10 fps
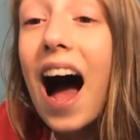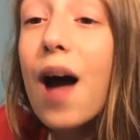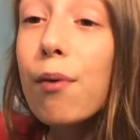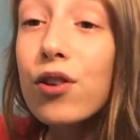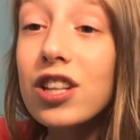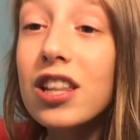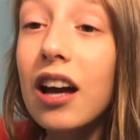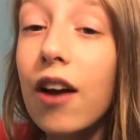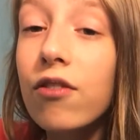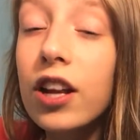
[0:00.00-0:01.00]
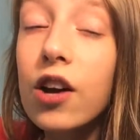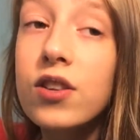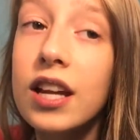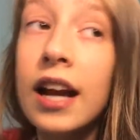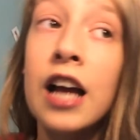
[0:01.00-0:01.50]
I posted that video
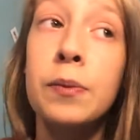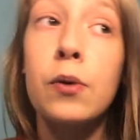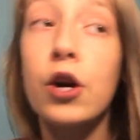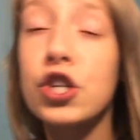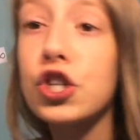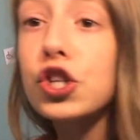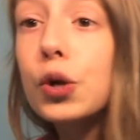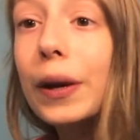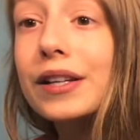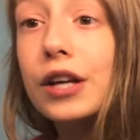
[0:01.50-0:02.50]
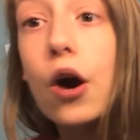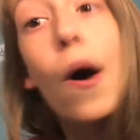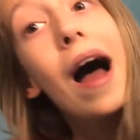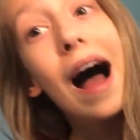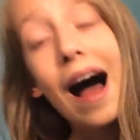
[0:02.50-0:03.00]
saying ask me questions 2 weeks ago.